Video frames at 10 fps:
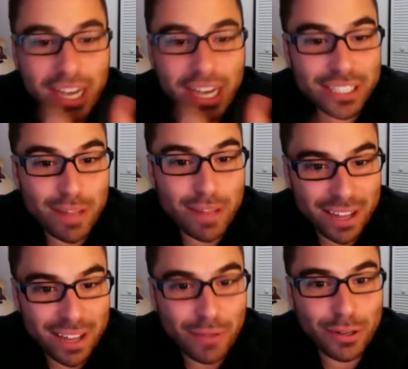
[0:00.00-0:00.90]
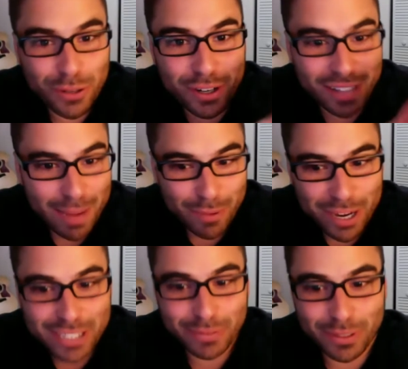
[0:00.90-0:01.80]
can come down together when you do your
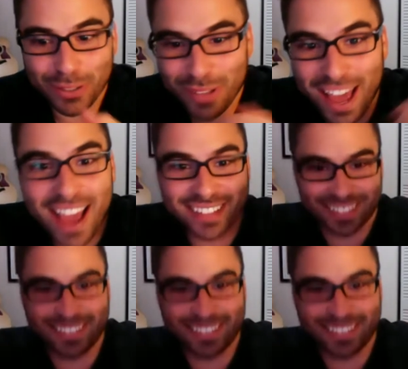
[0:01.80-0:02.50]
collaboration. We can do that.